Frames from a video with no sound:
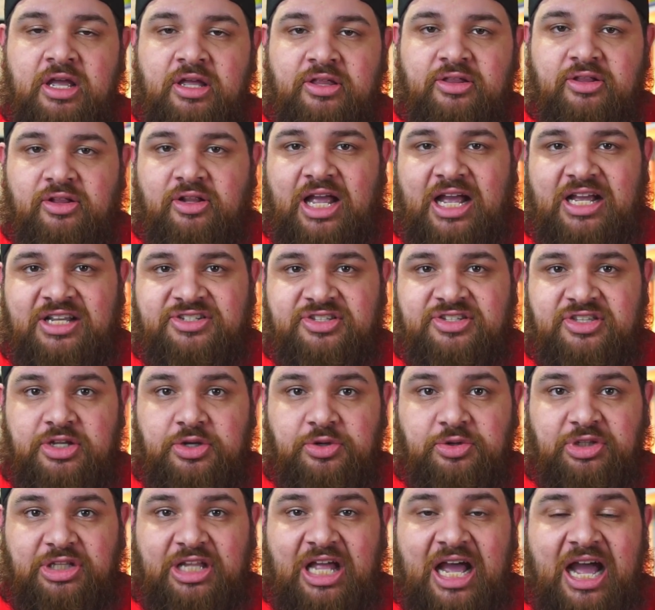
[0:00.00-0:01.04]
the last
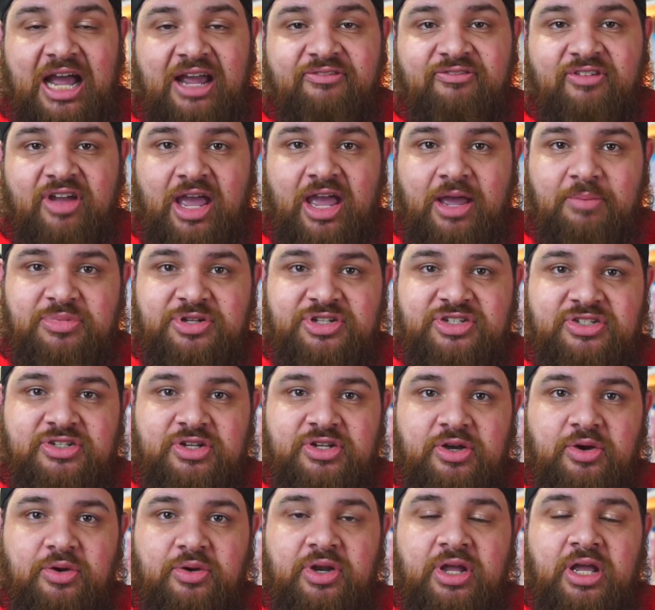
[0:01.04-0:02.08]
TheoLIVE
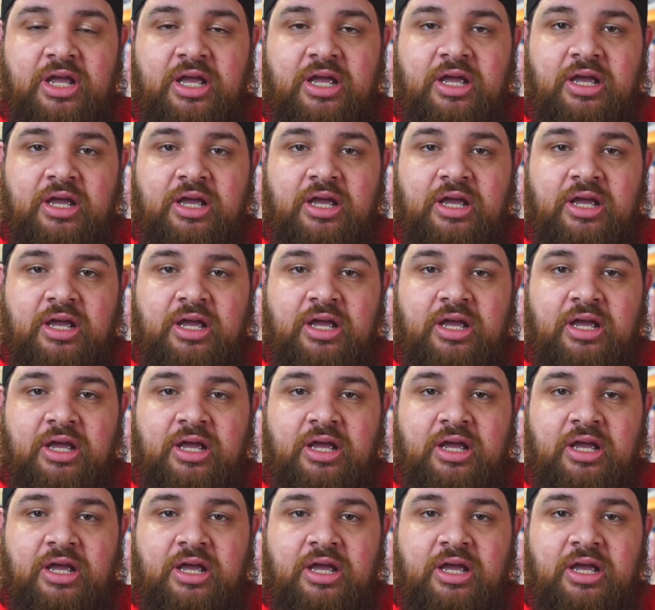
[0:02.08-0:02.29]
episode.